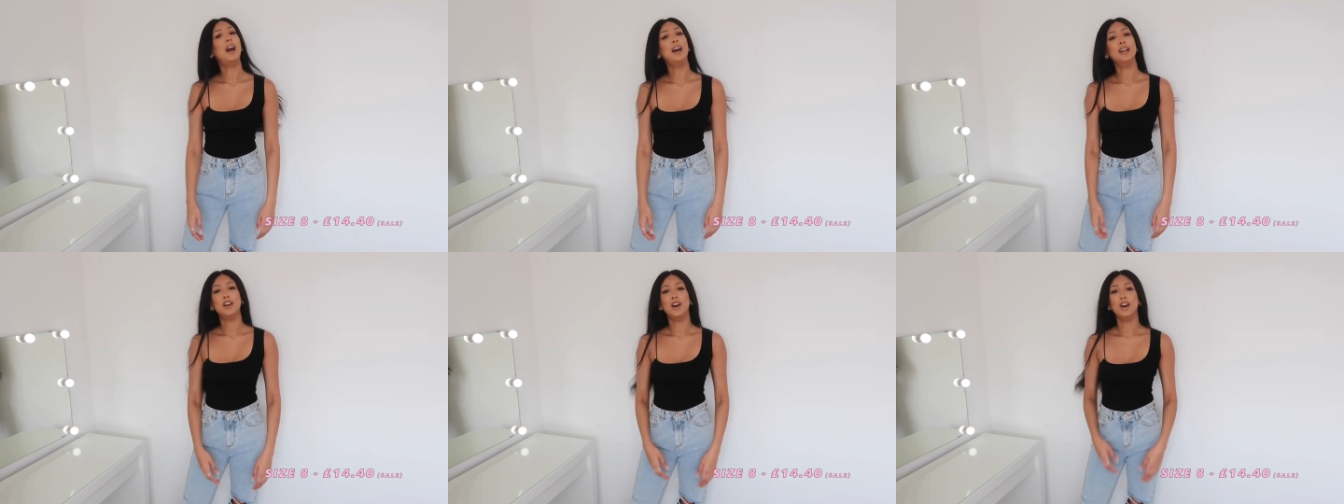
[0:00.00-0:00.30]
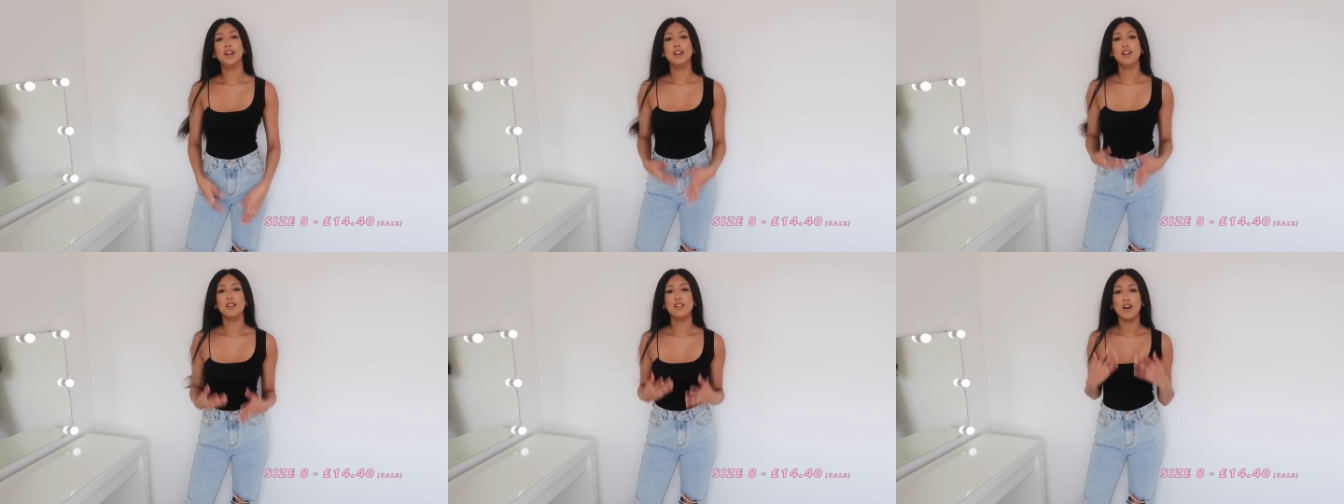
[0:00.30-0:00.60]
And
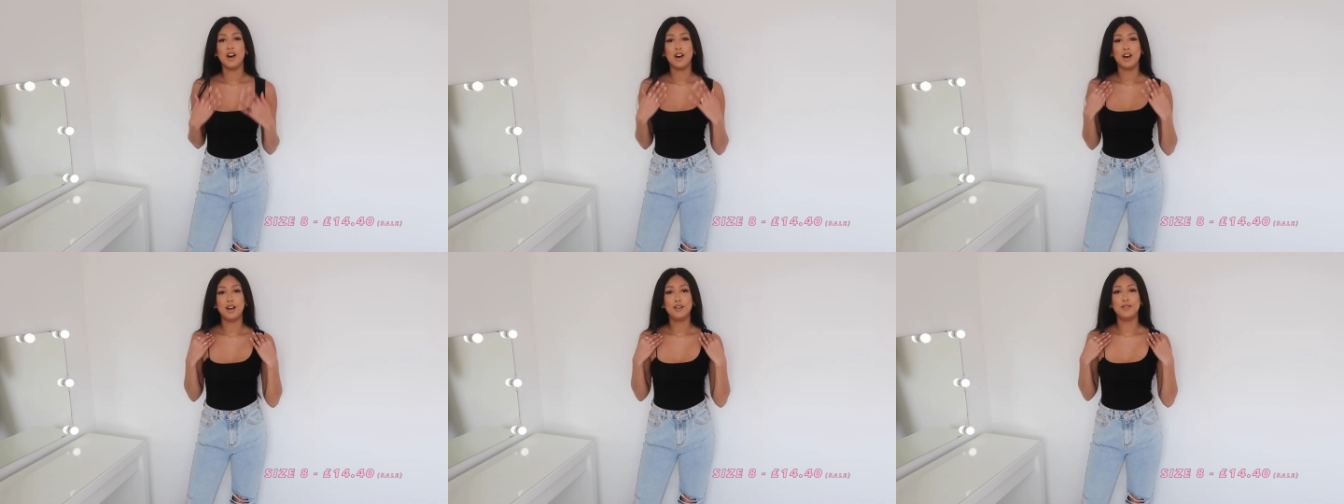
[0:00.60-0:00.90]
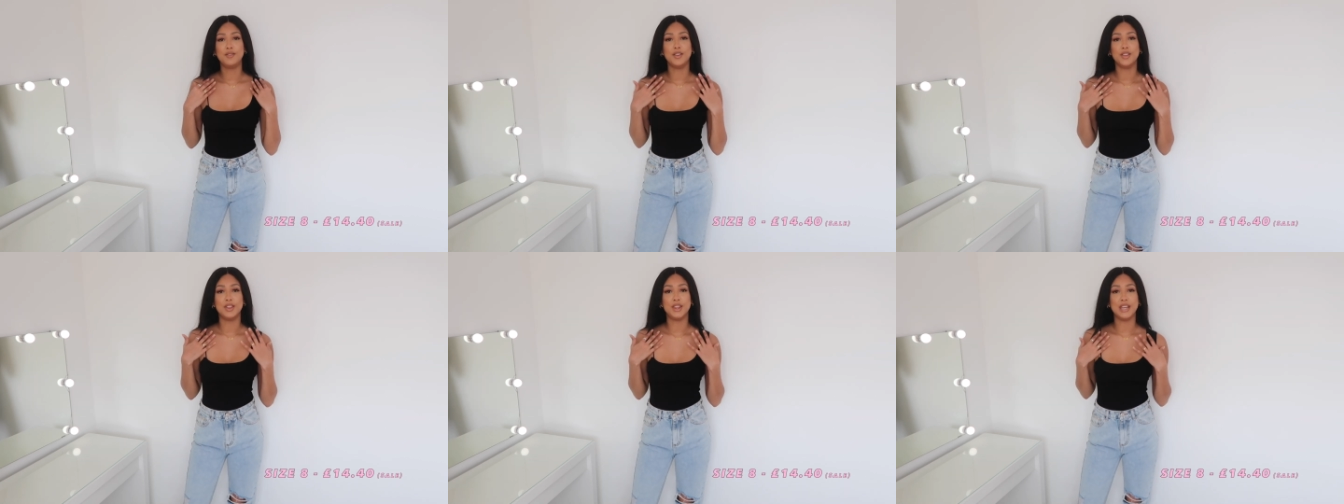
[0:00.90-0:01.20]
I
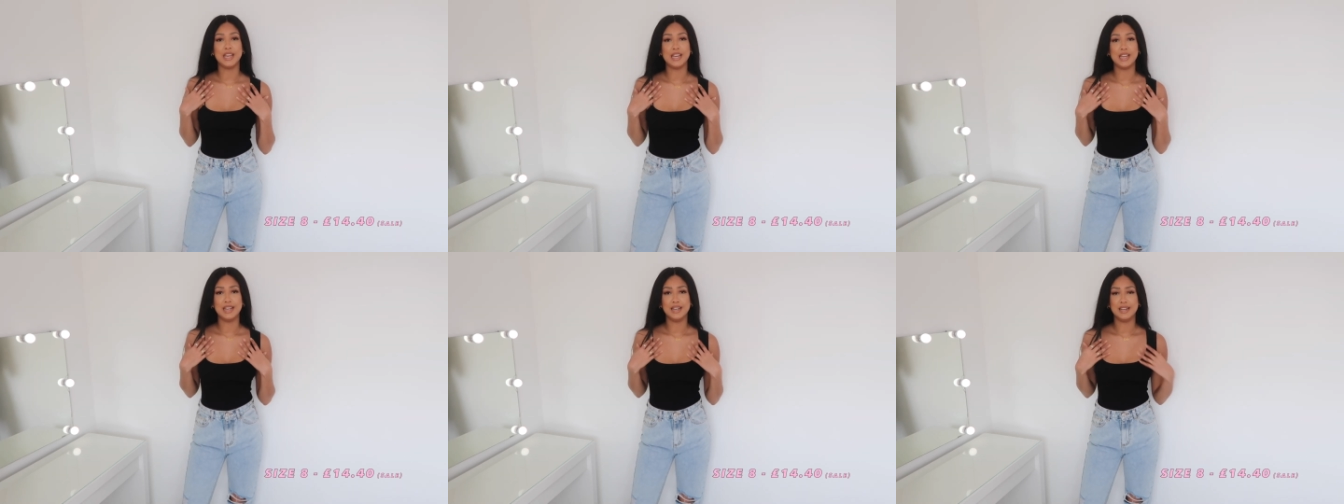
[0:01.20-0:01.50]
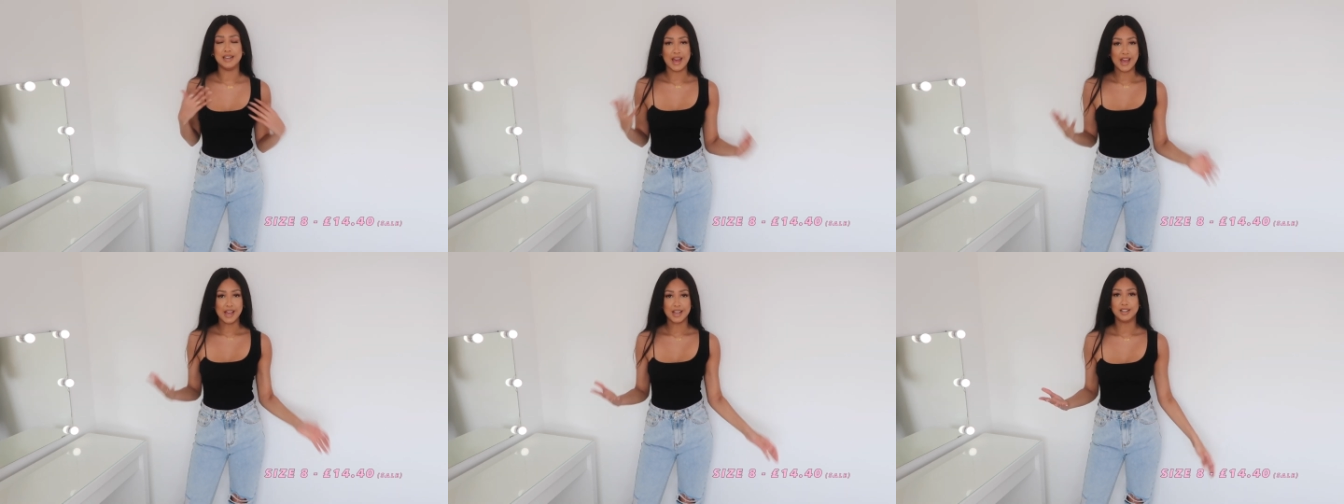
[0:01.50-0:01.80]
love
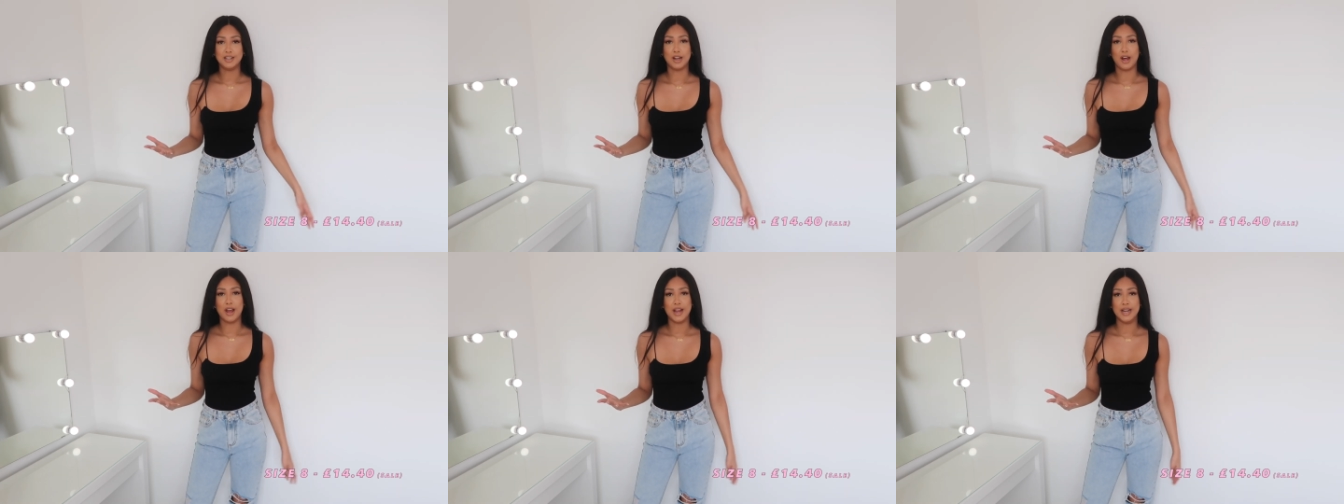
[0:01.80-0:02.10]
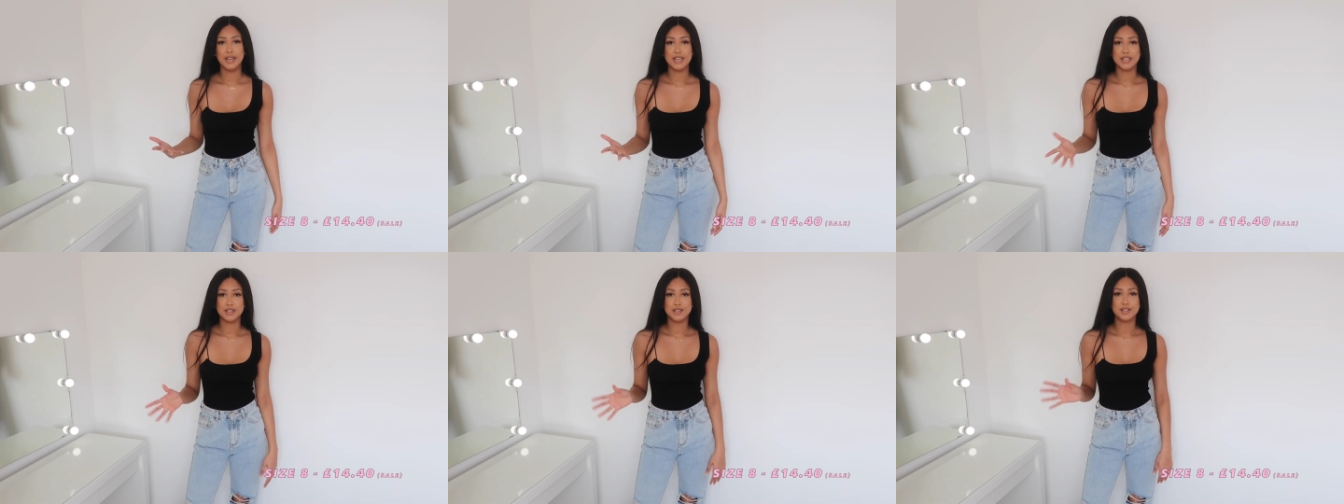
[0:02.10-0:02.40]
the
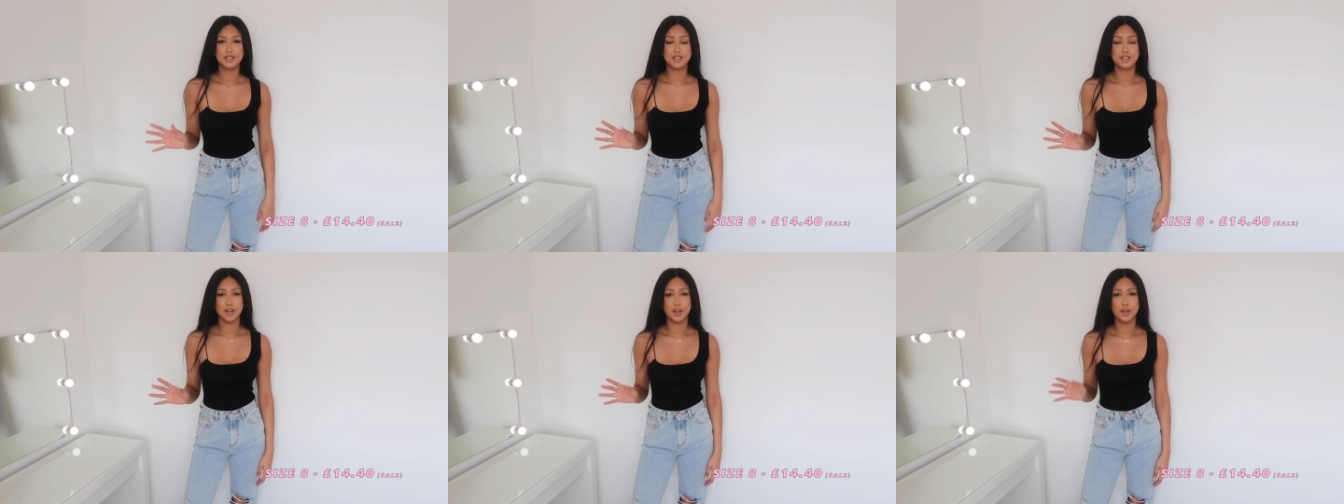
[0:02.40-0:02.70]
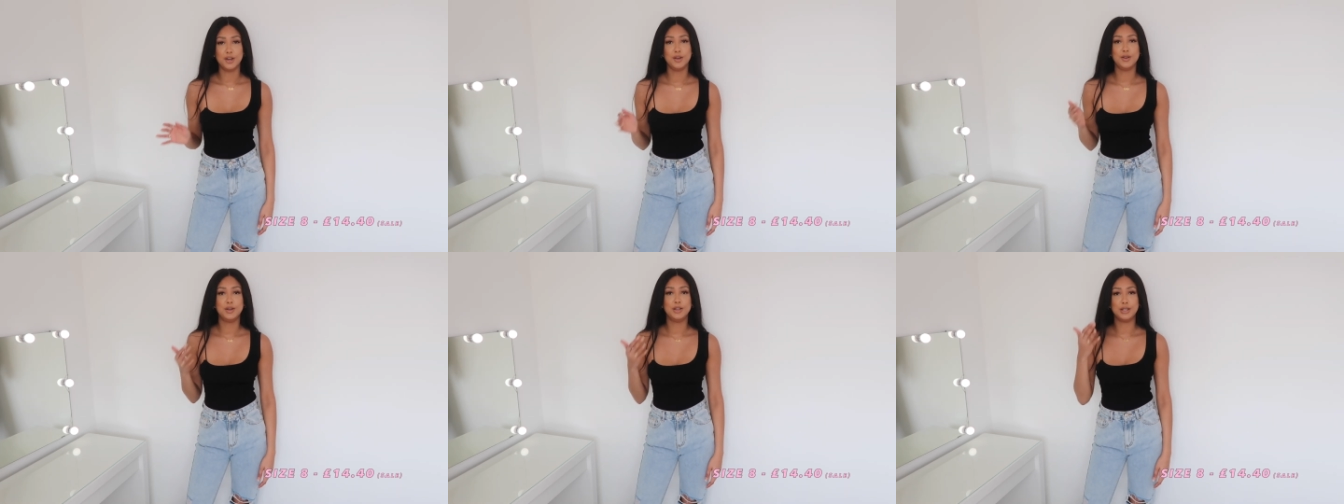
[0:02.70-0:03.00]
neckline. It's
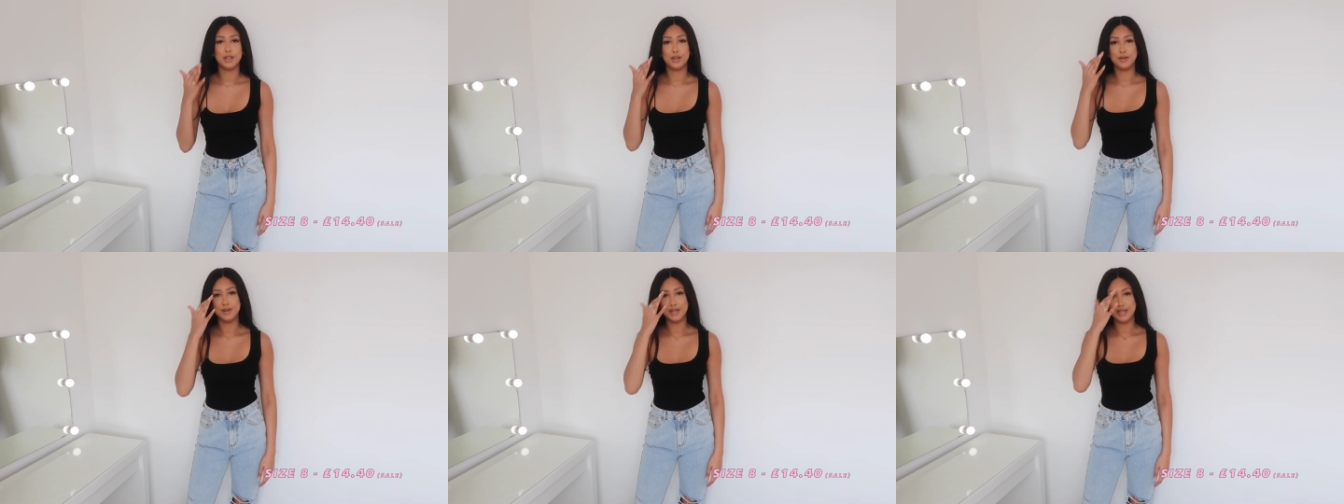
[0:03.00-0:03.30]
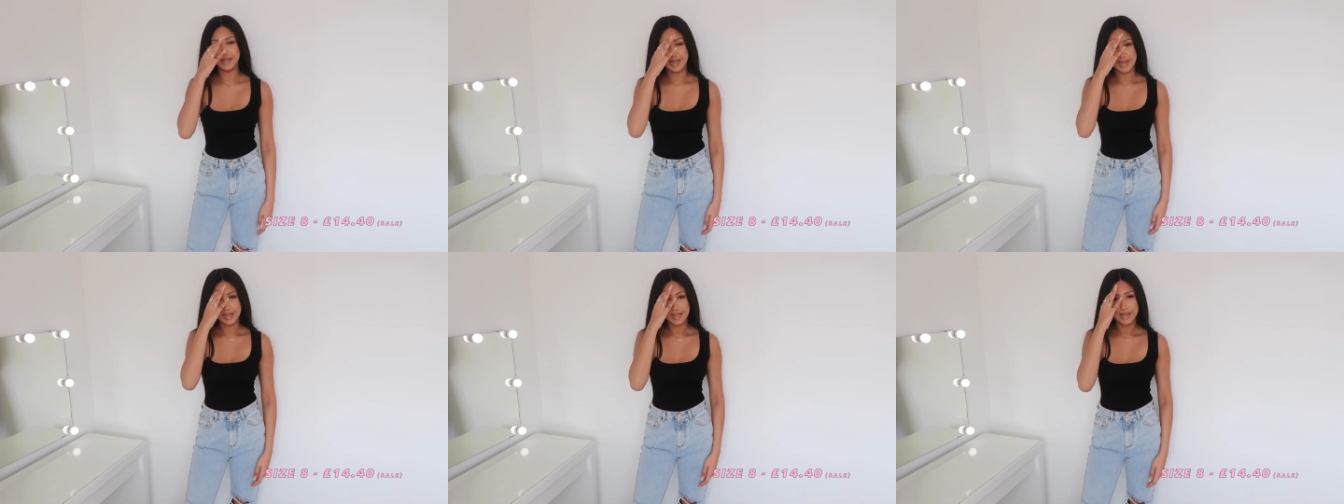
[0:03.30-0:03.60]
so
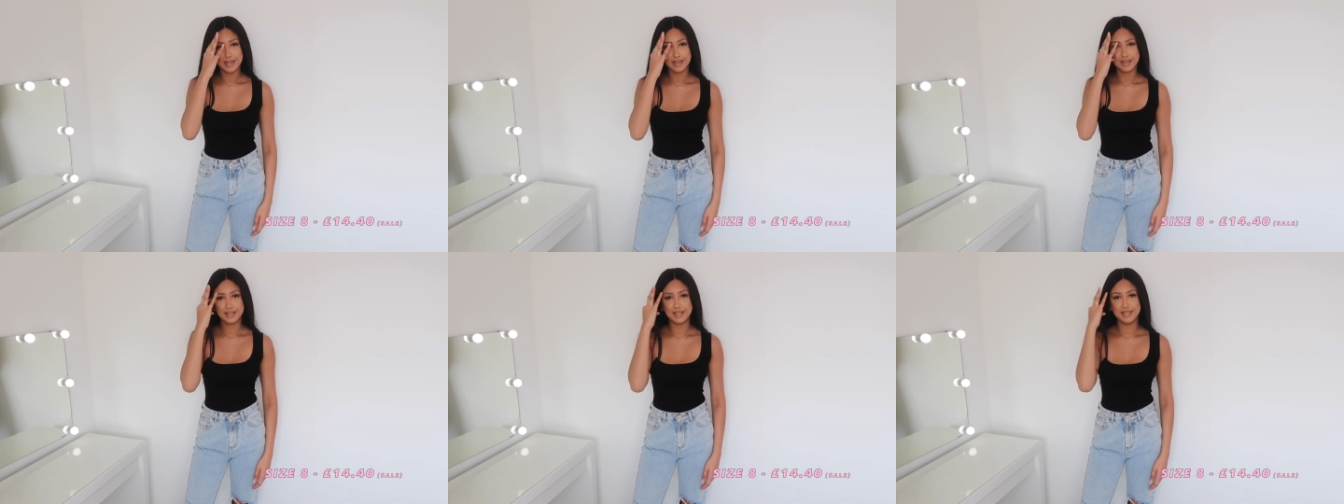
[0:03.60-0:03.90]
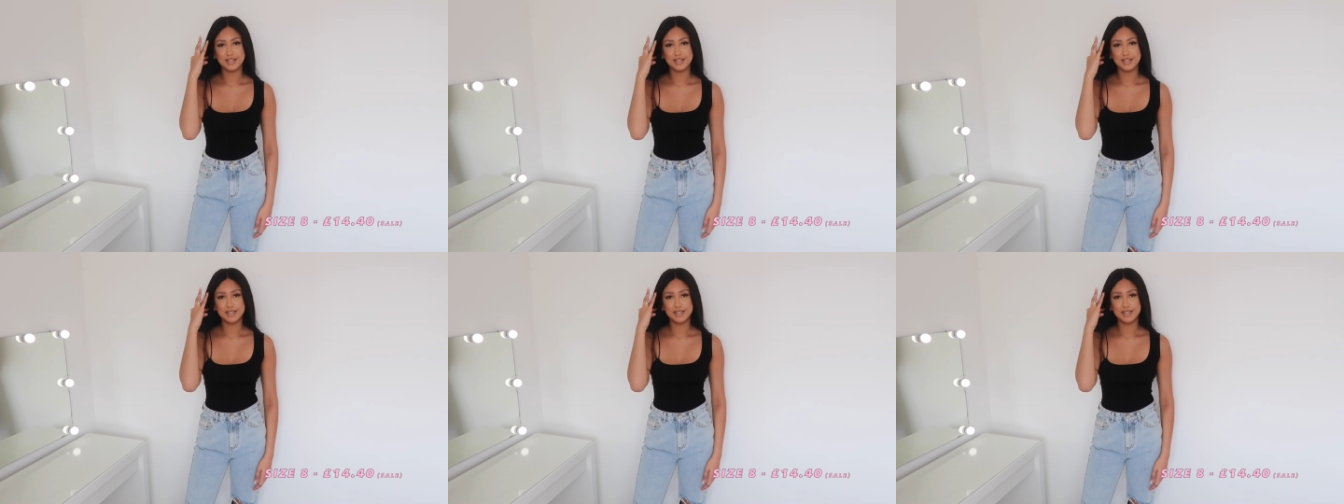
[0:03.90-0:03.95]
unique.